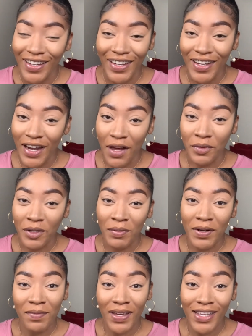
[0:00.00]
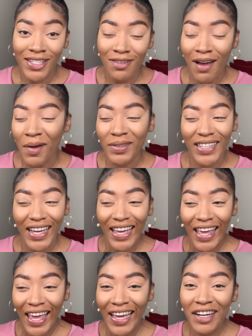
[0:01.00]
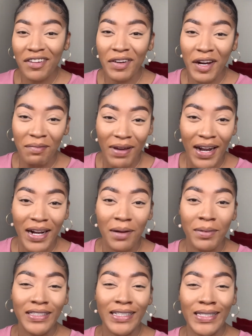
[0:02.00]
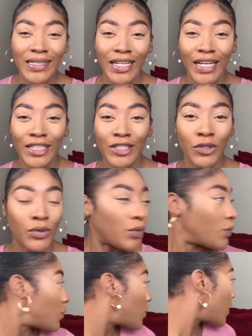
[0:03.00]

and that would have been a mess. So I was like, I ain't gonna worry about it. I'm gonna just stick to,